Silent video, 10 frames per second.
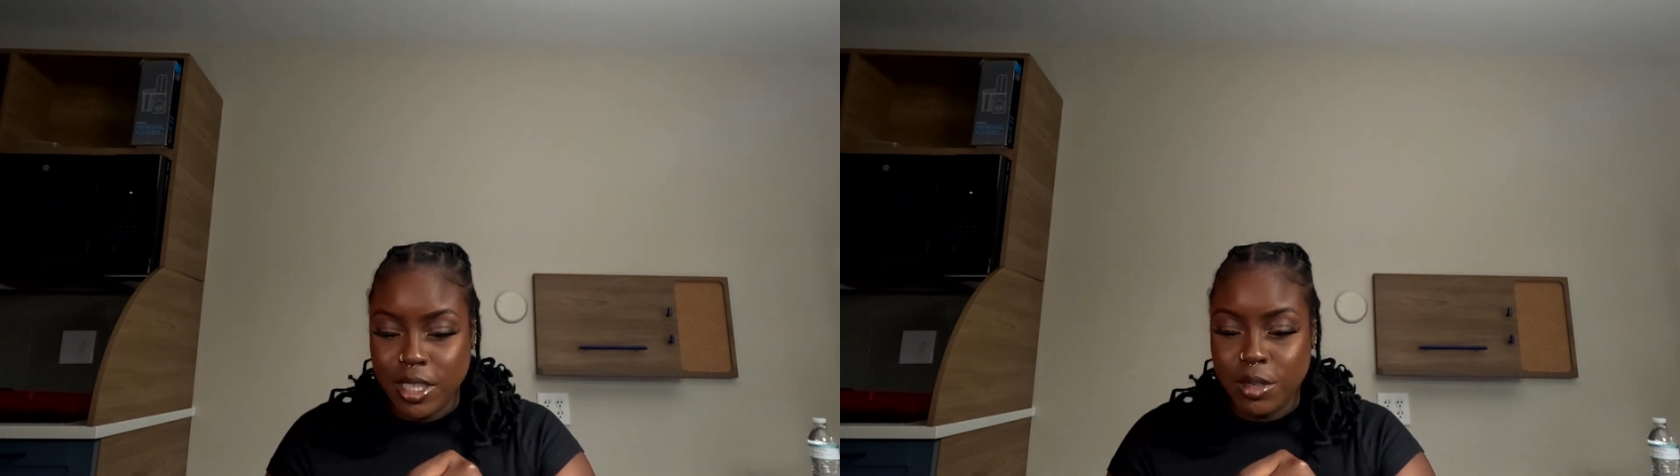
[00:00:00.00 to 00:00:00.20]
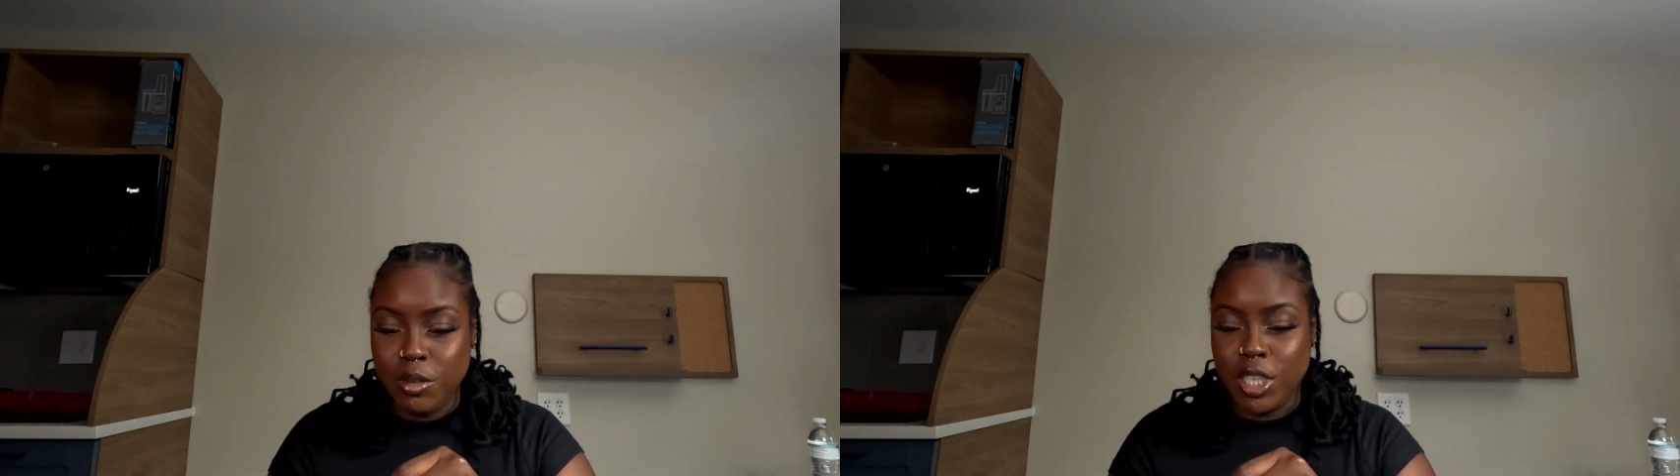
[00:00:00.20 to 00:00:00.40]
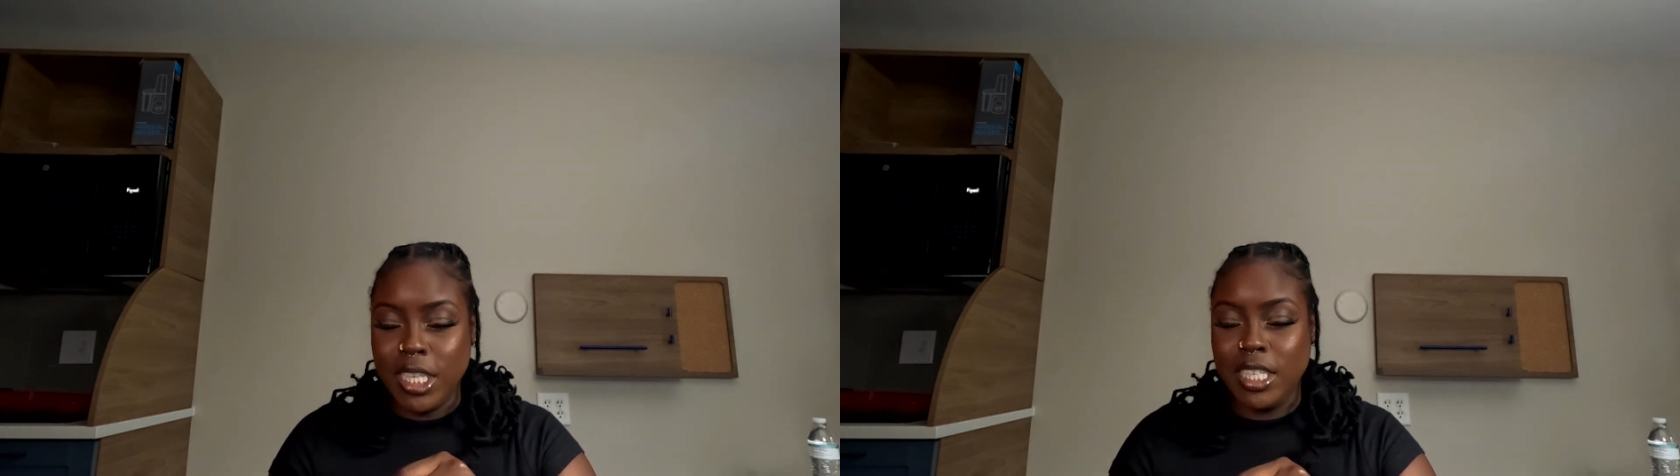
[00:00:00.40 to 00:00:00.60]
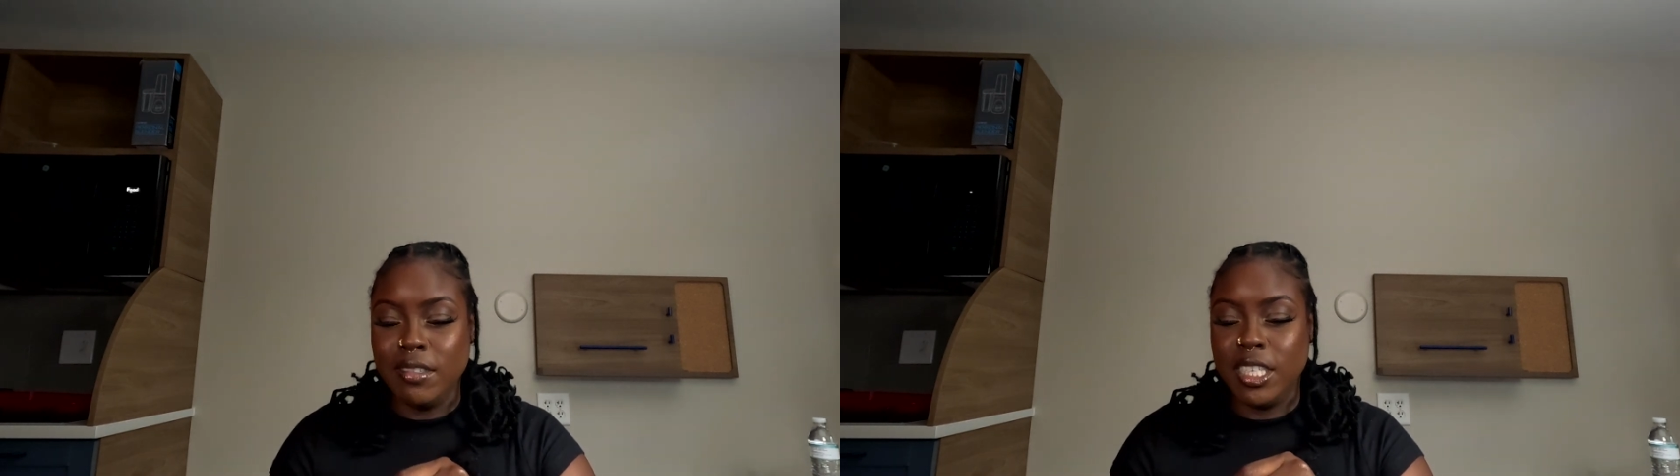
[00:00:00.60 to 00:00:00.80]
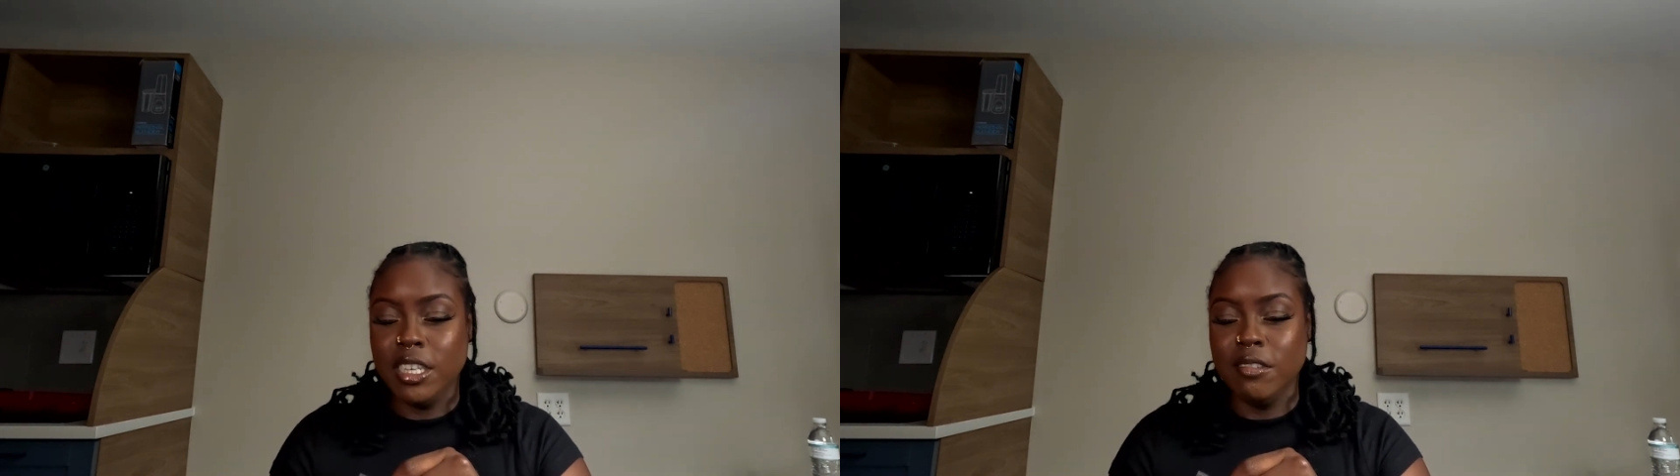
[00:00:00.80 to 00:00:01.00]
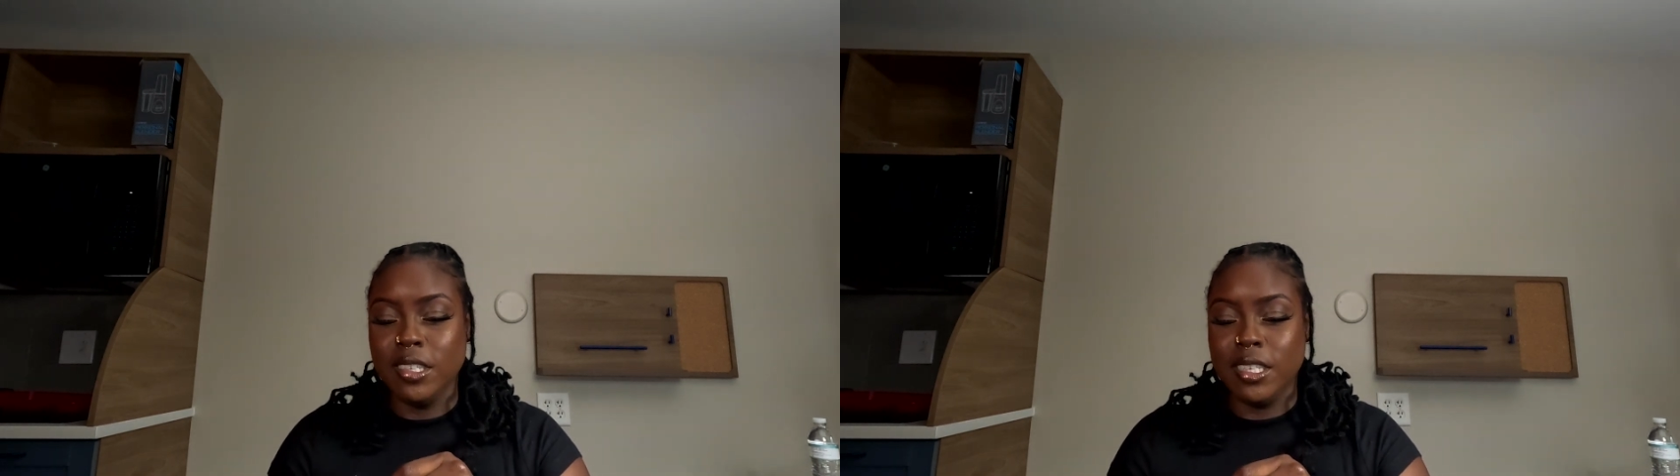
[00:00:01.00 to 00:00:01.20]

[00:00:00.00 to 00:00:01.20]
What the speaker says: 2 sheets of stickers in